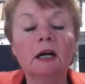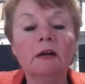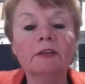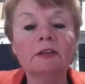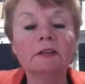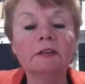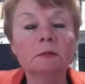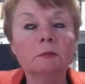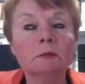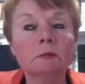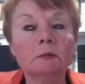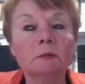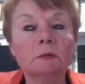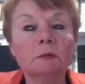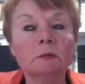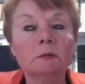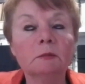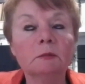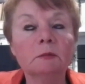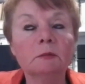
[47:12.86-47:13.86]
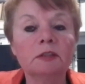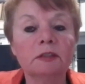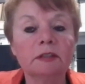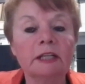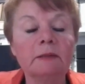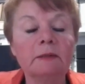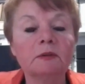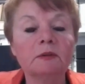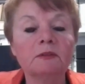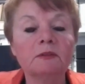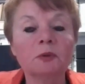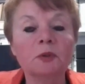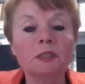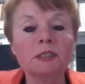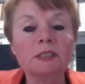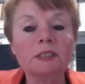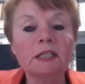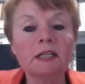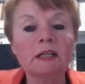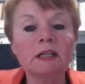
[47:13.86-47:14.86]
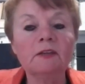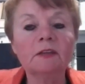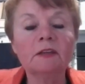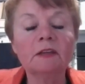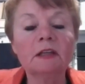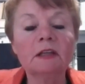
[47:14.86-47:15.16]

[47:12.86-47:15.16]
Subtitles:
this compliance standard on April 14th.